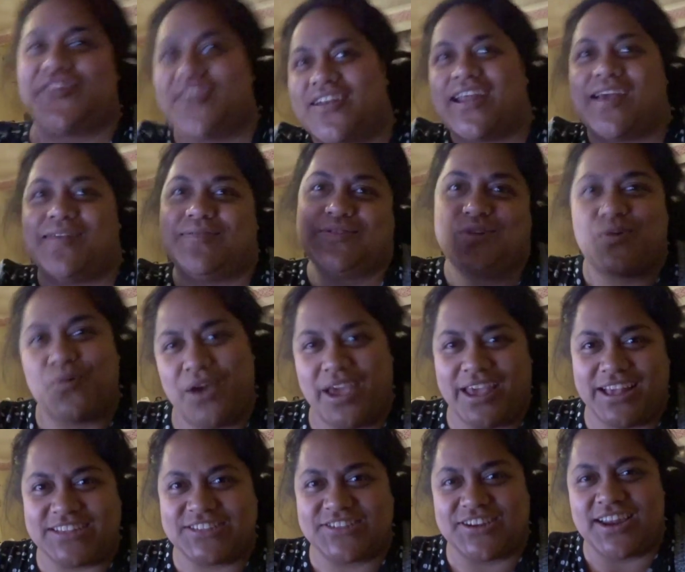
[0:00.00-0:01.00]
Your name's oh,
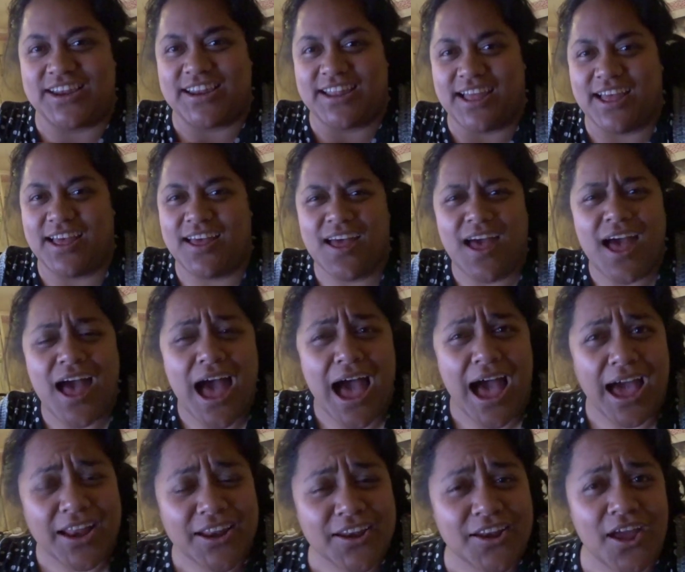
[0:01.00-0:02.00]
Quay Australia.
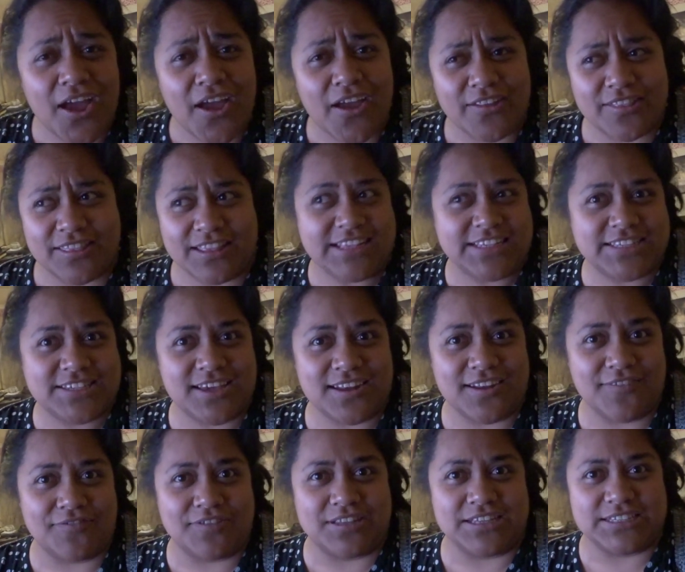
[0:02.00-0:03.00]
I don't know these
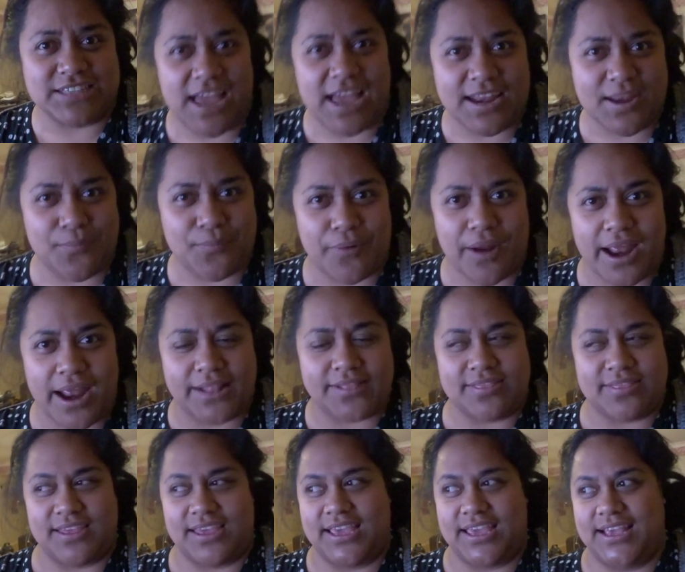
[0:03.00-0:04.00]
kind of designer
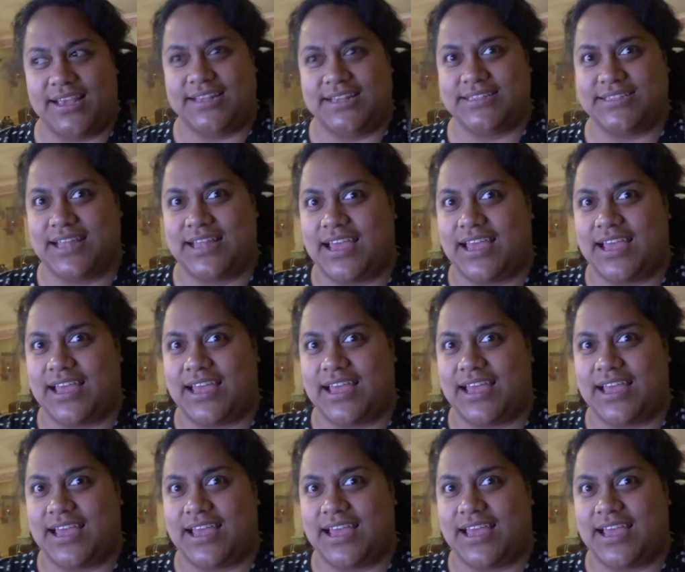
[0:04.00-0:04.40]
brand thingies.